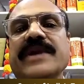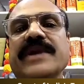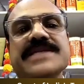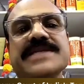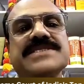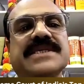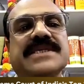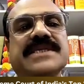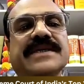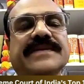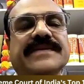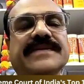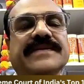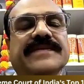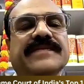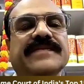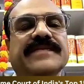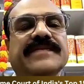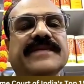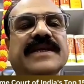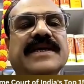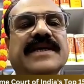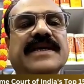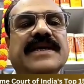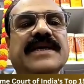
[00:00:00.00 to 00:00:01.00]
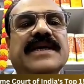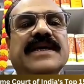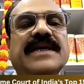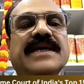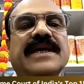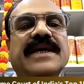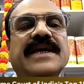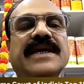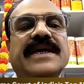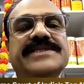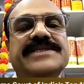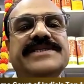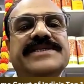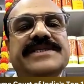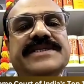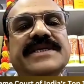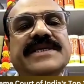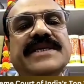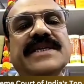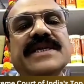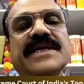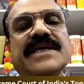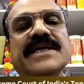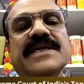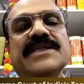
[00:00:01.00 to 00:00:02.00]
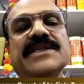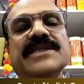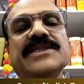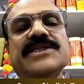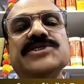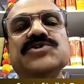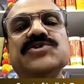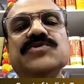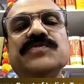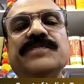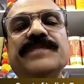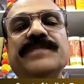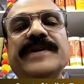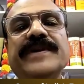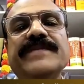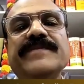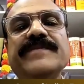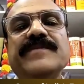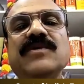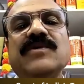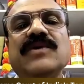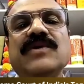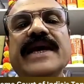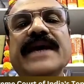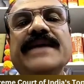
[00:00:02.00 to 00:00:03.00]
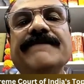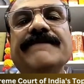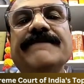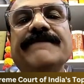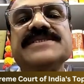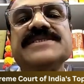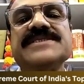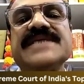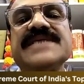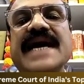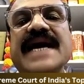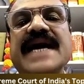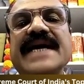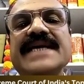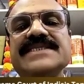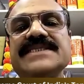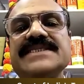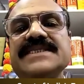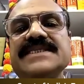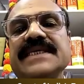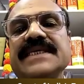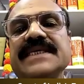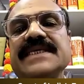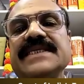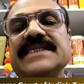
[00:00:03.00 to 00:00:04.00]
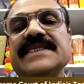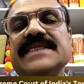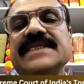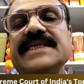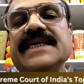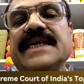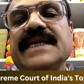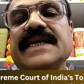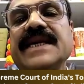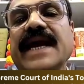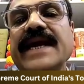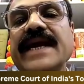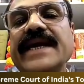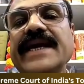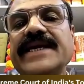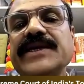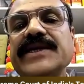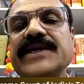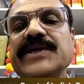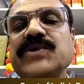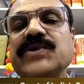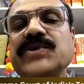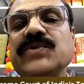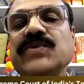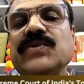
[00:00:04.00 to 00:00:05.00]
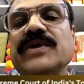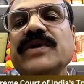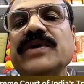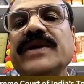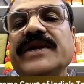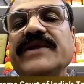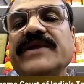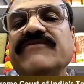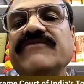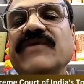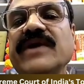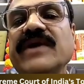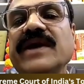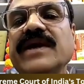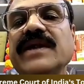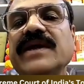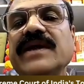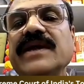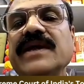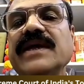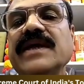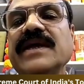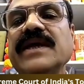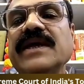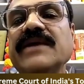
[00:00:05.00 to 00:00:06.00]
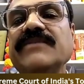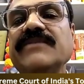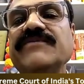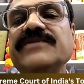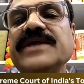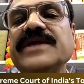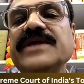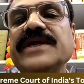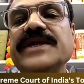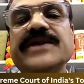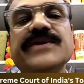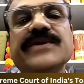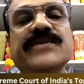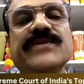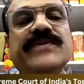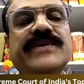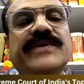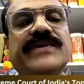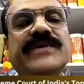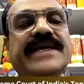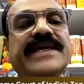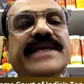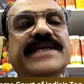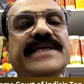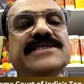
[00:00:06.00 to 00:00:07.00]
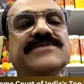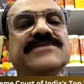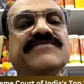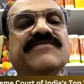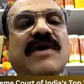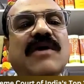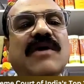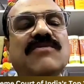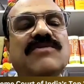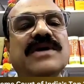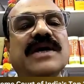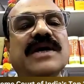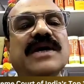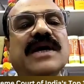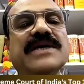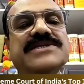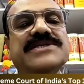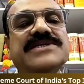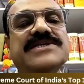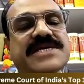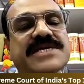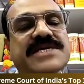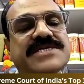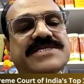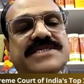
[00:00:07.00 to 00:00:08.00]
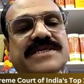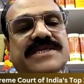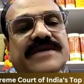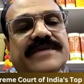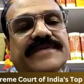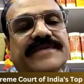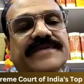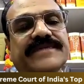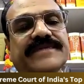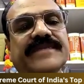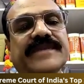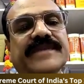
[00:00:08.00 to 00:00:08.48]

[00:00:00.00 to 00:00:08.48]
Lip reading: protest. Decision. The Supreme Court emphasized the right to refund if the duty is found unjust.